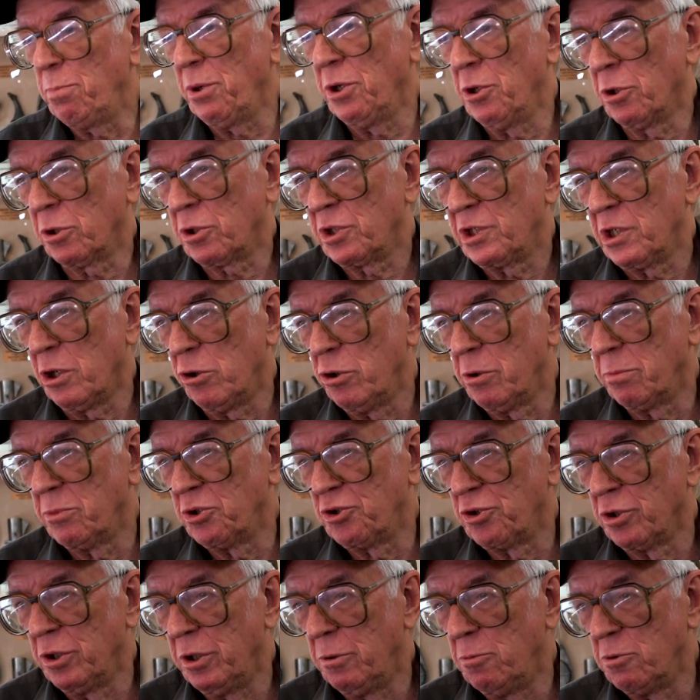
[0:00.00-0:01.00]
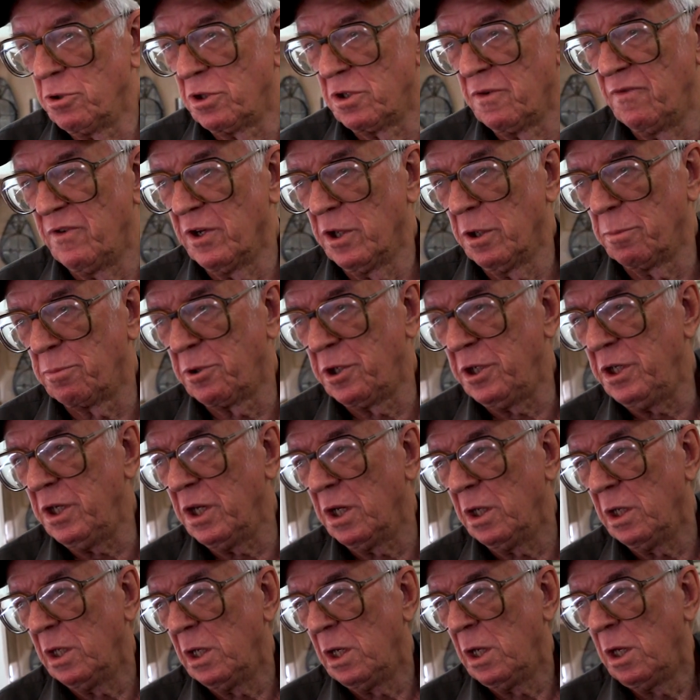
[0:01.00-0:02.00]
Pennock sewing machine was developed here.